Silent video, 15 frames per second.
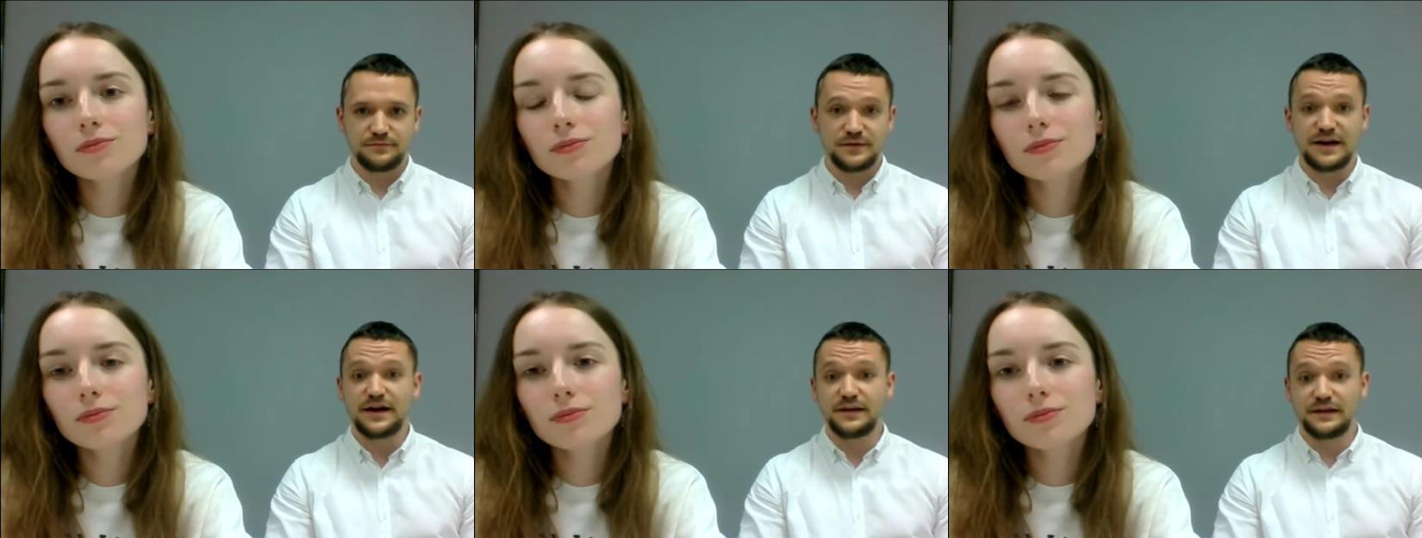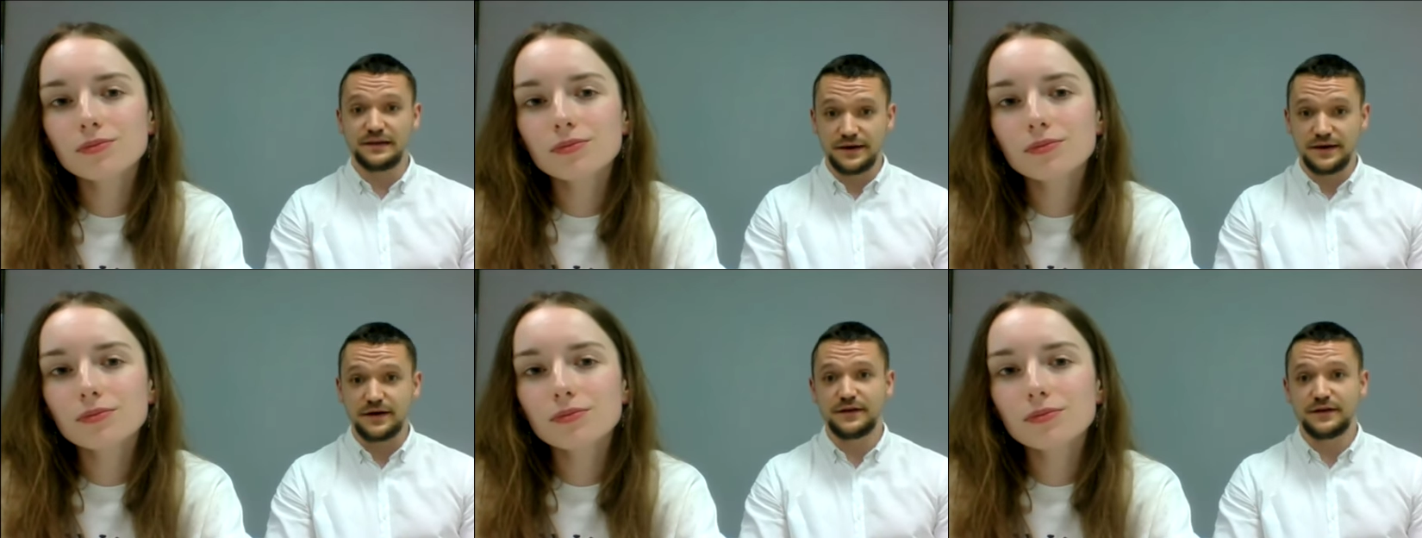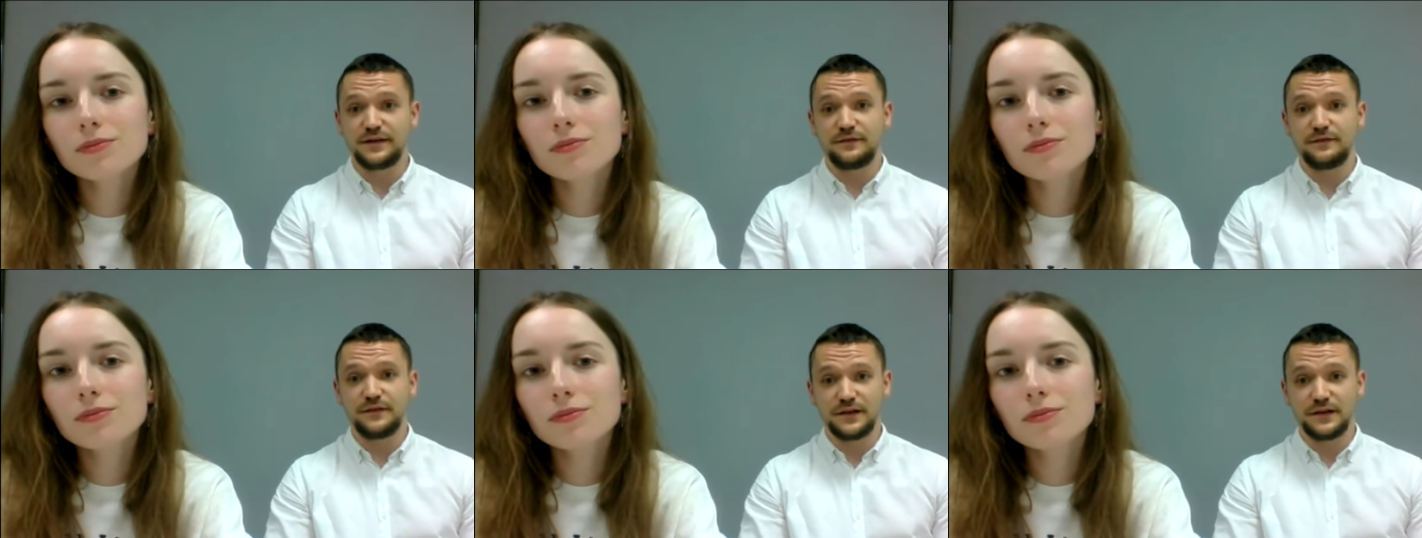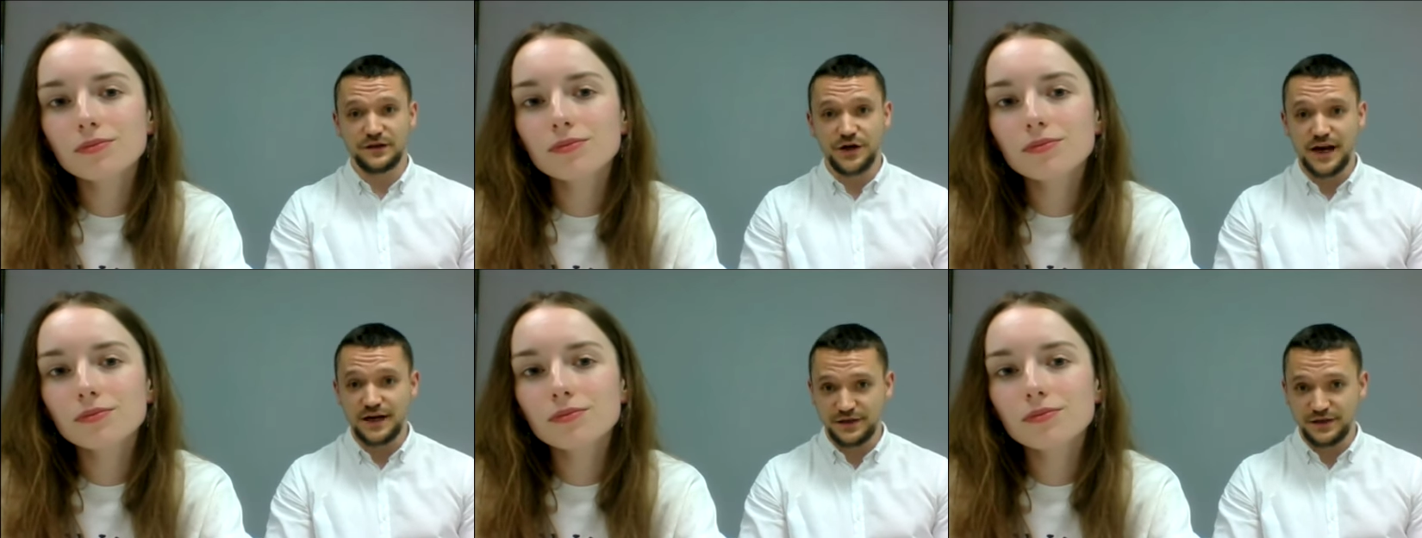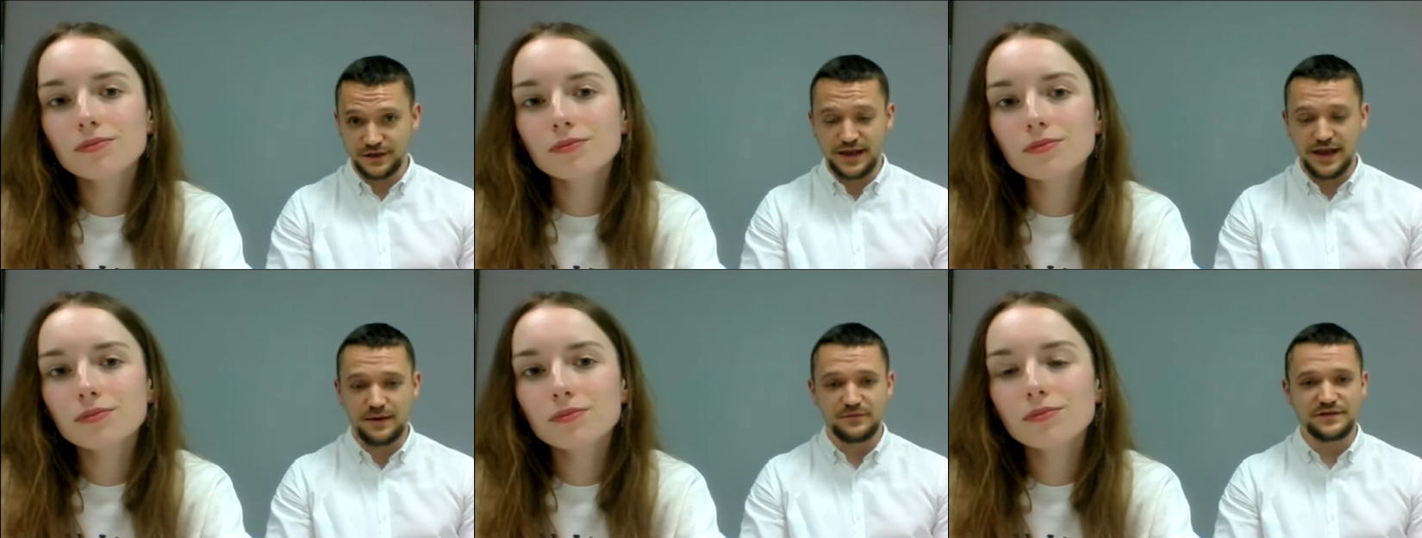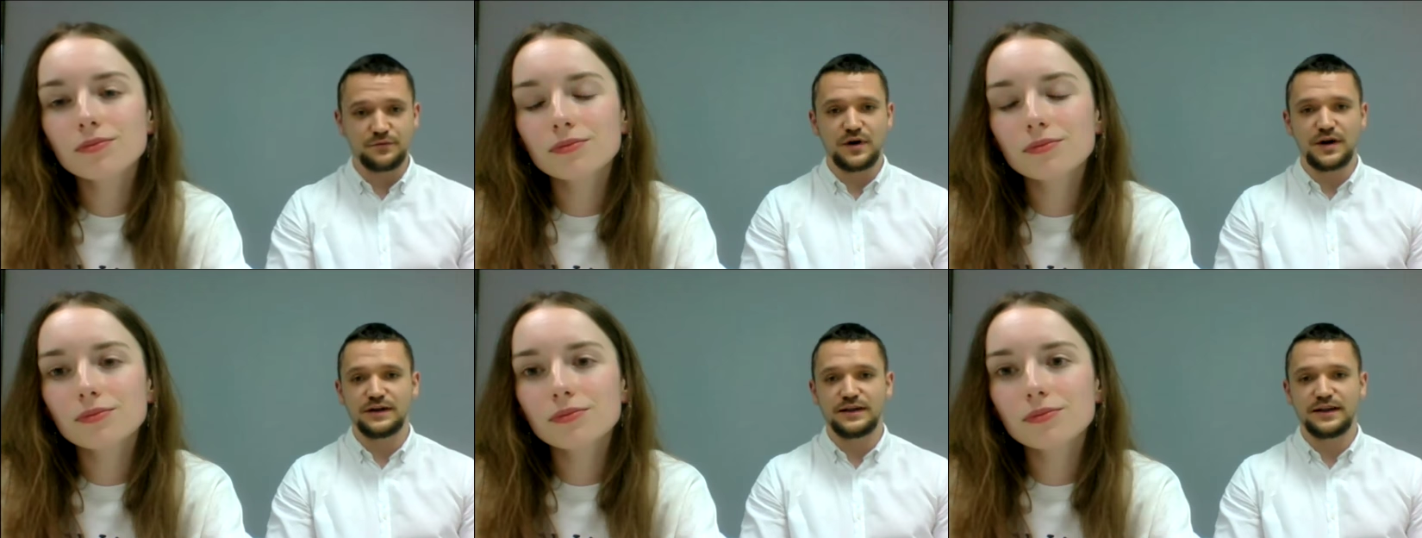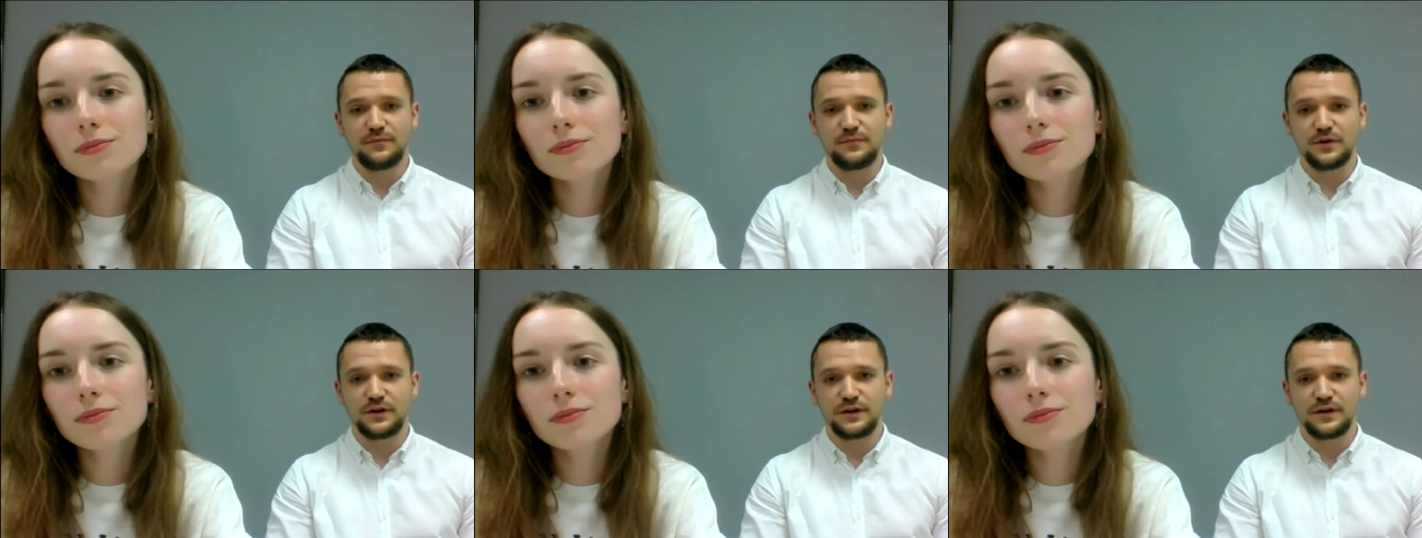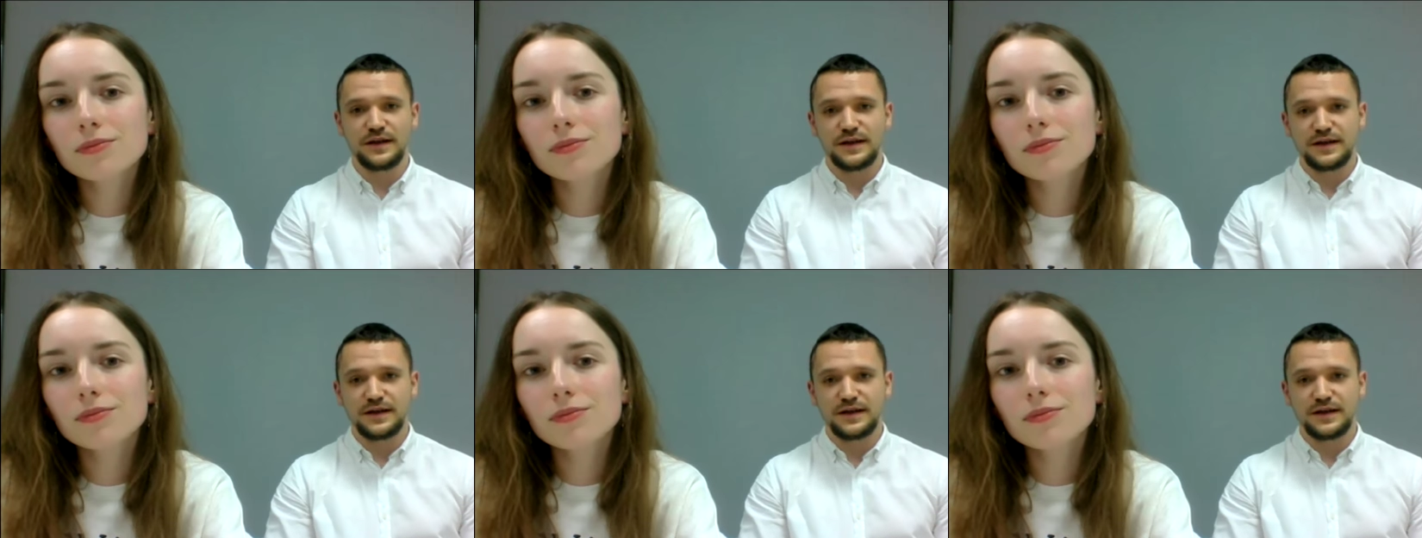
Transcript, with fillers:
Speaker 1: there are literally filtration camps where they will